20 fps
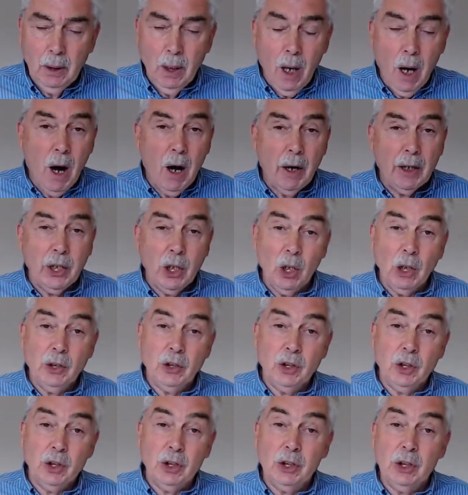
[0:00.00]

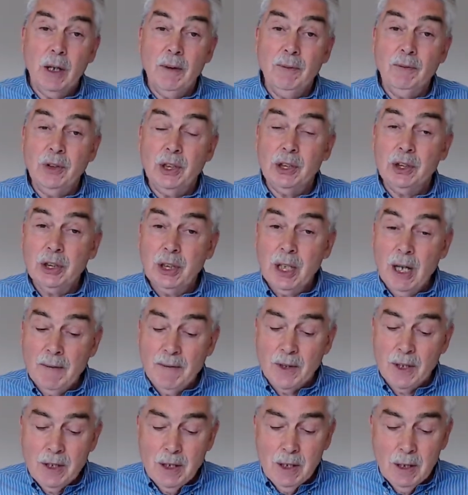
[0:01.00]
Archaeologists have
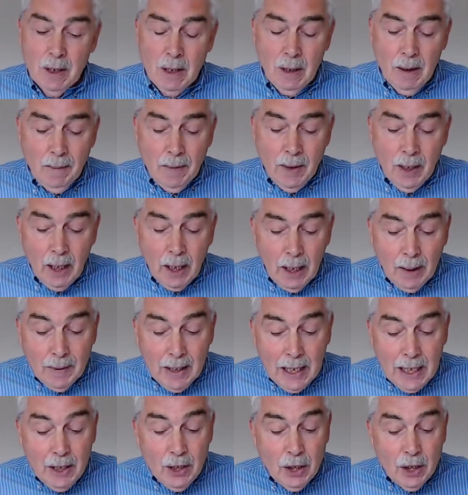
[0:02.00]
discovered uh,
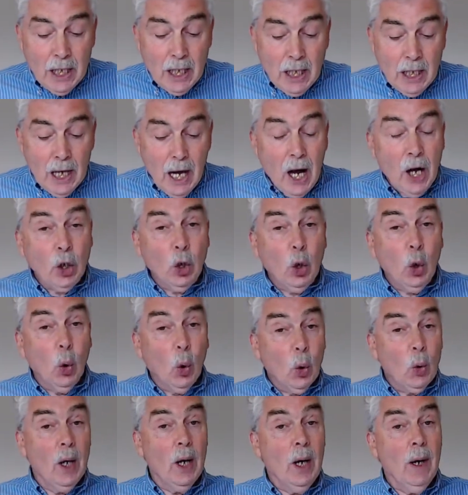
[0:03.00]
in the
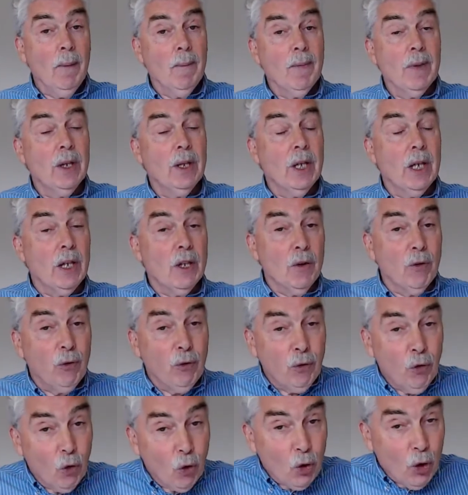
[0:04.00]
agora, the, the,
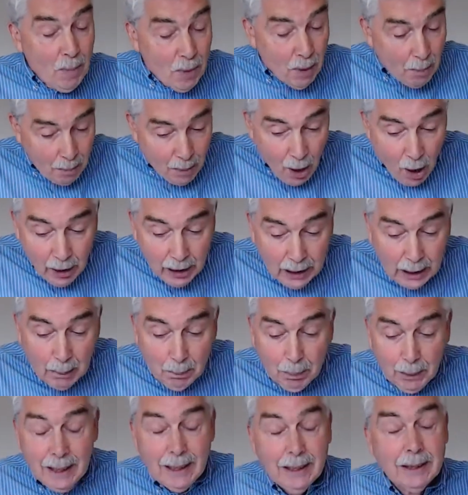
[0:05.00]
forum, the
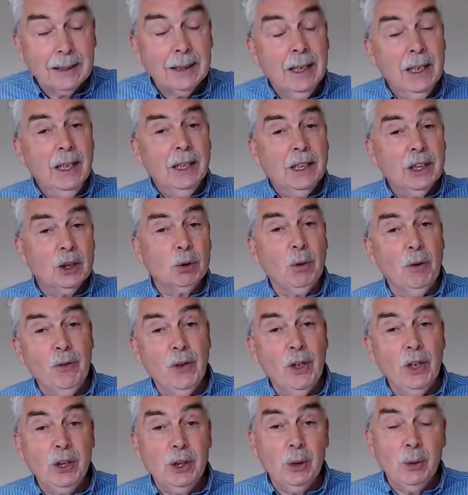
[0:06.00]
marketplace that's
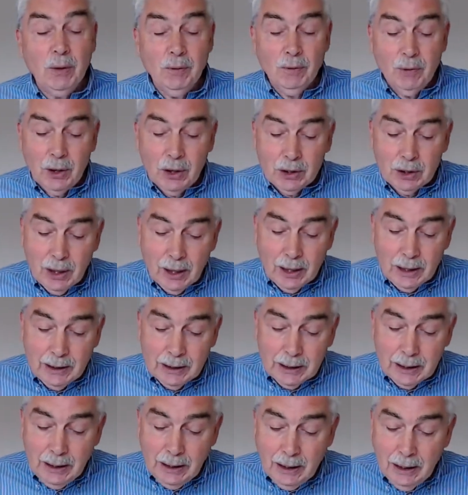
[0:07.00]
referred to in verse
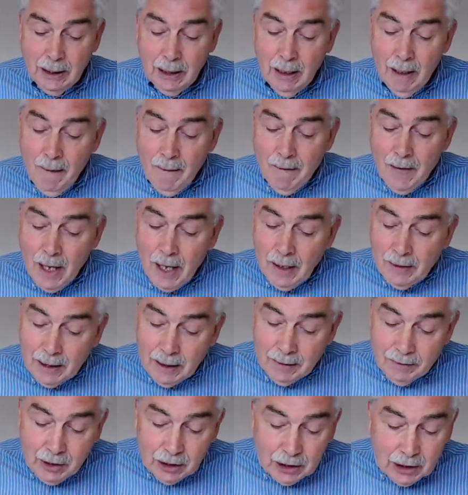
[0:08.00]
19, uh,
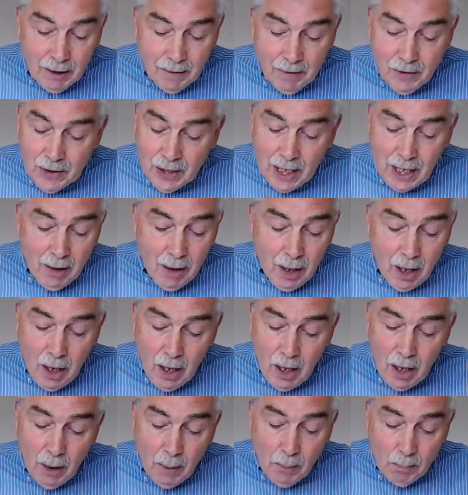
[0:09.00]
they've discovered there
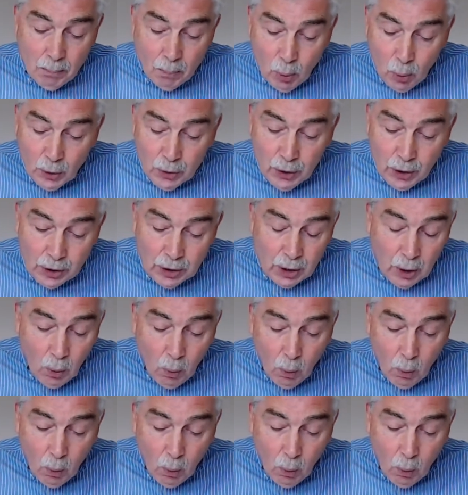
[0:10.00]
uh, more than